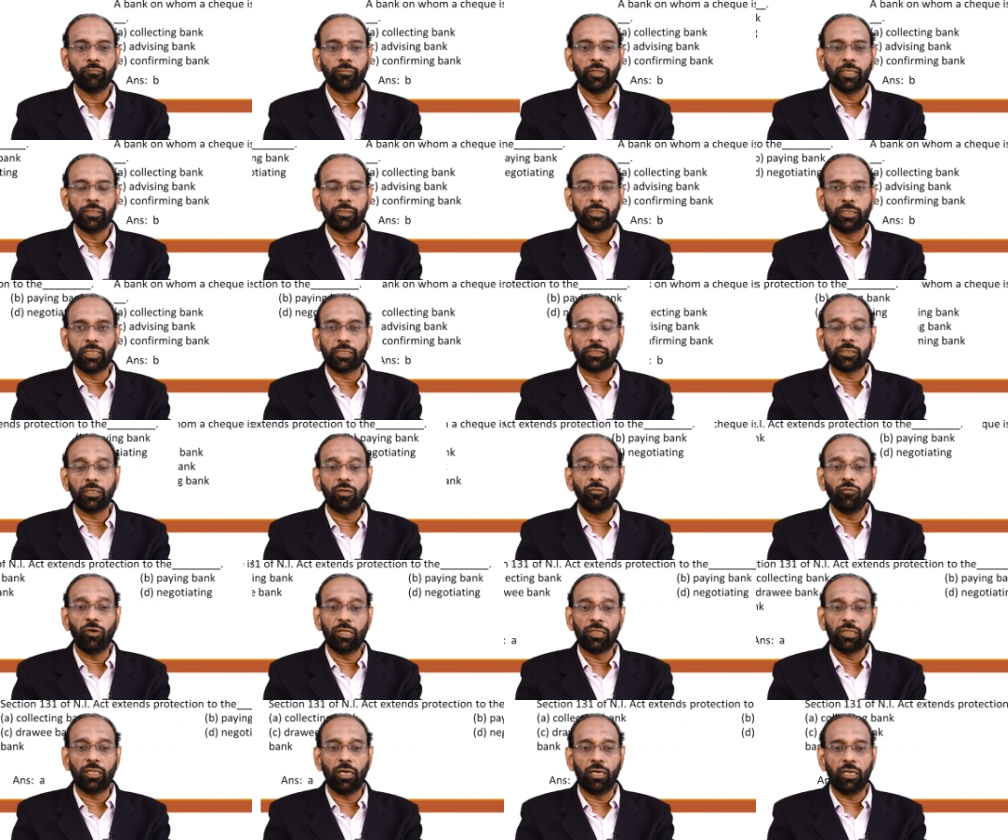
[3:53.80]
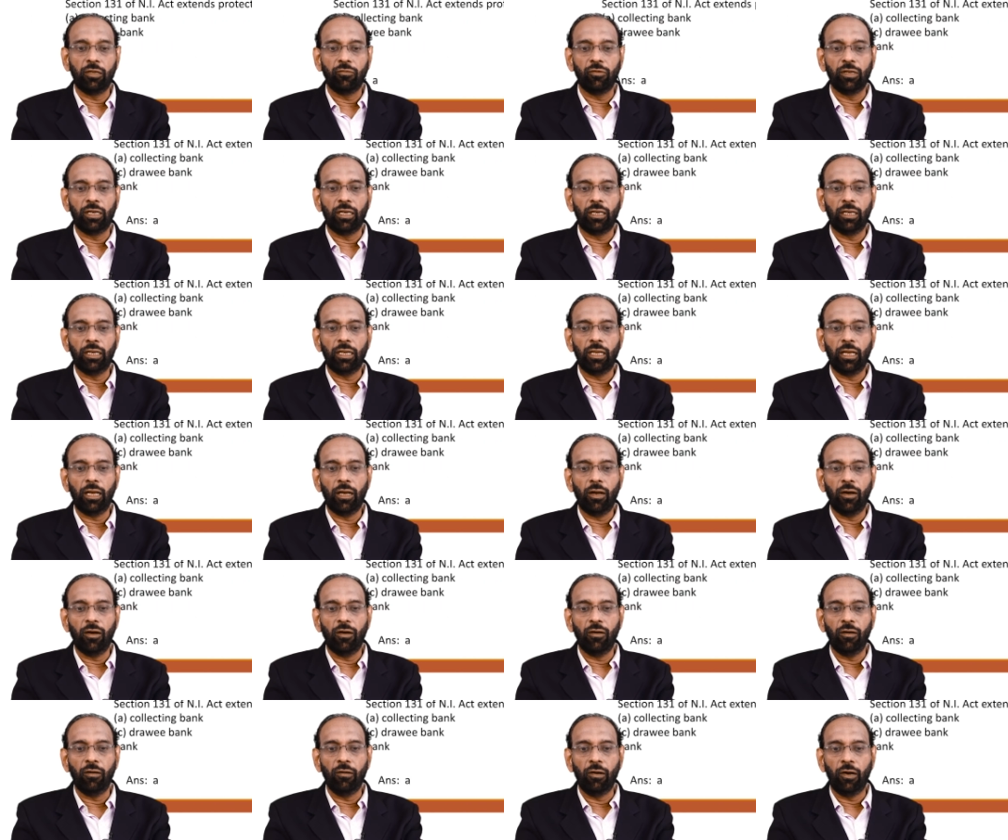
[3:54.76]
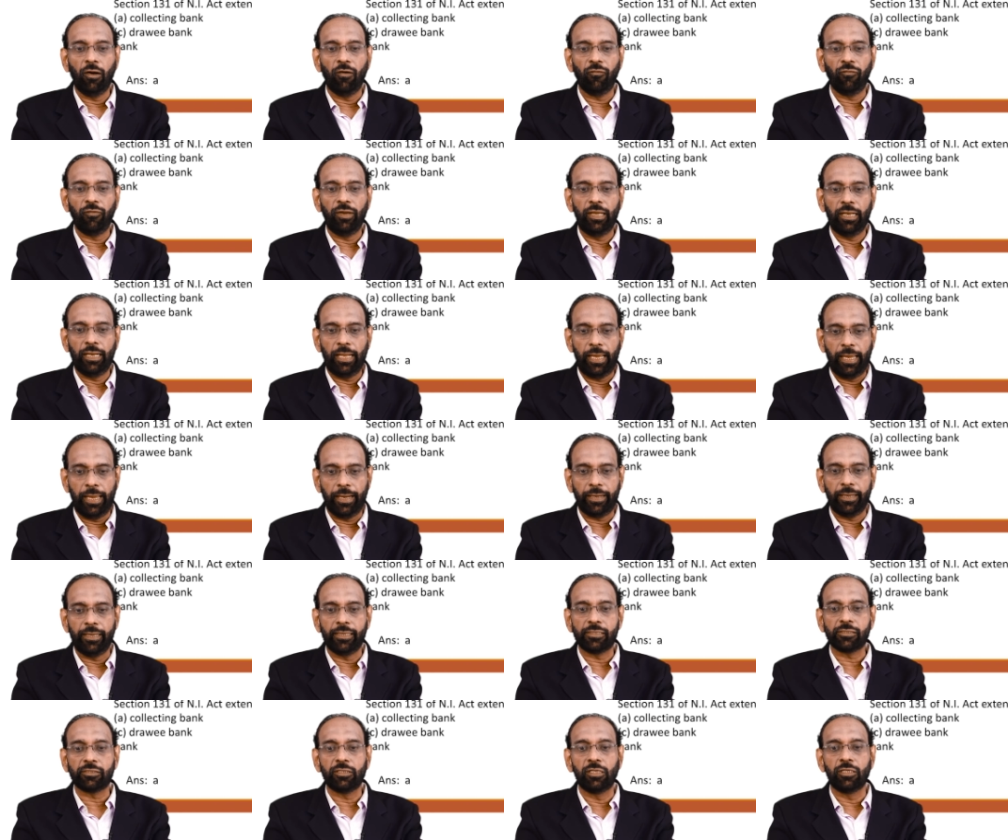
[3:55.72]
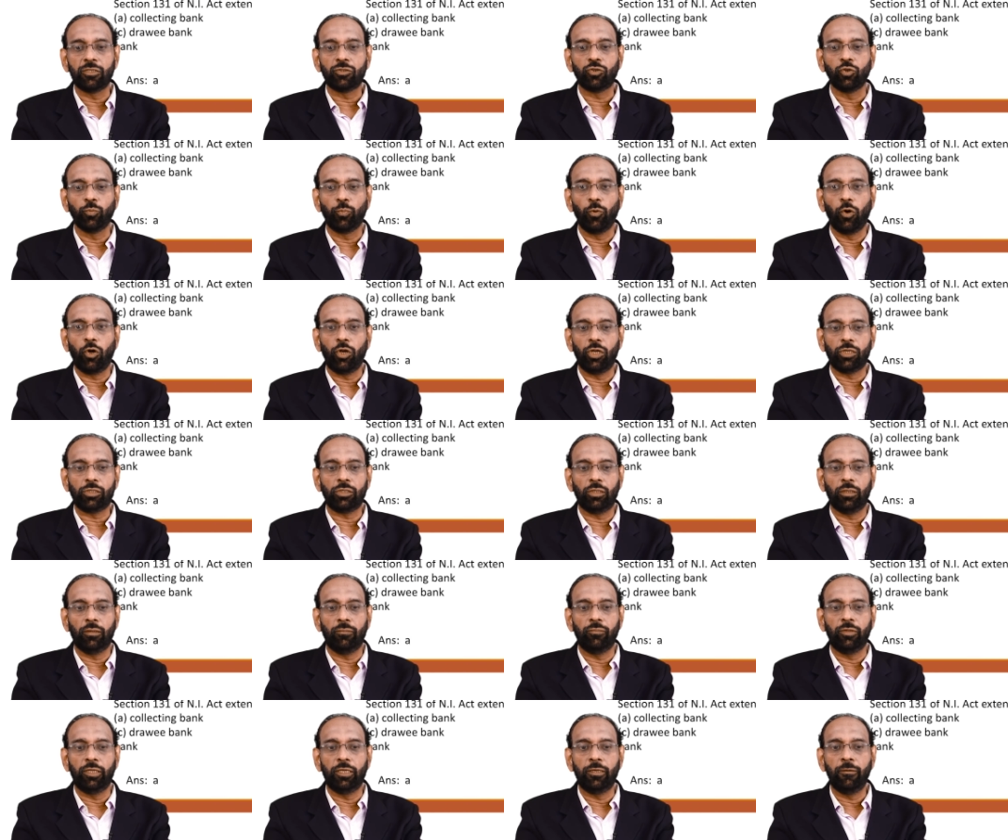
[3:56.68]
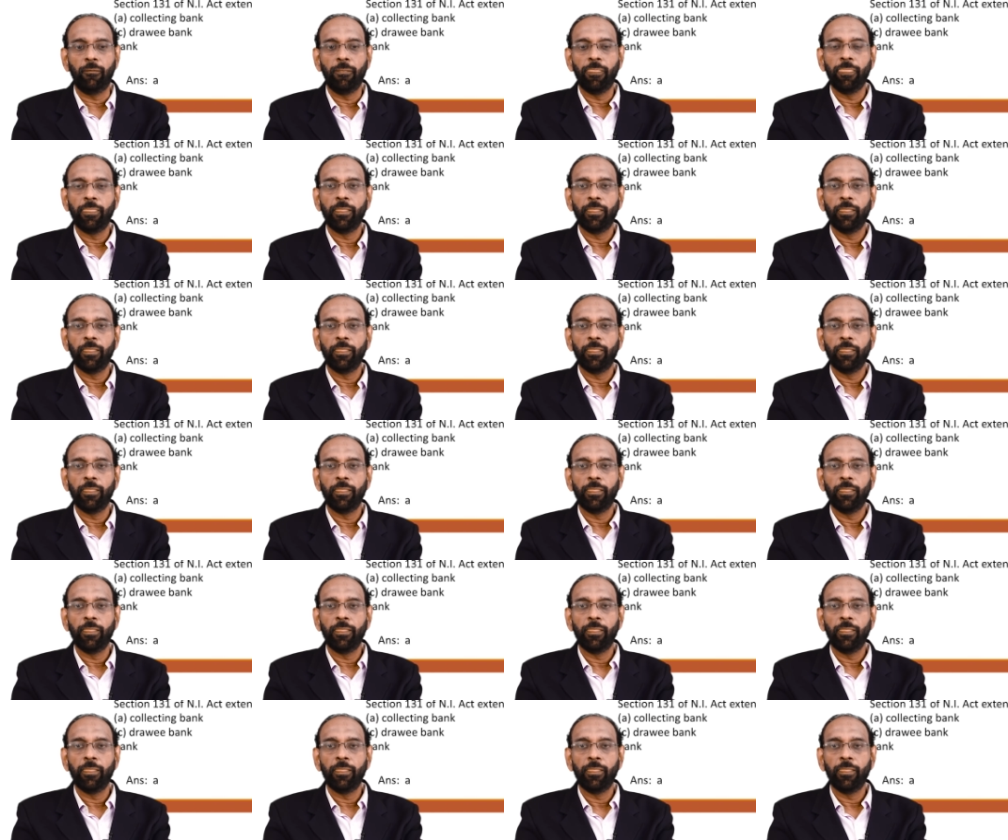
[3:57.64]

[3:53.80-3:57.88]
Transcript: Section 131 of NI Act extends to protection of the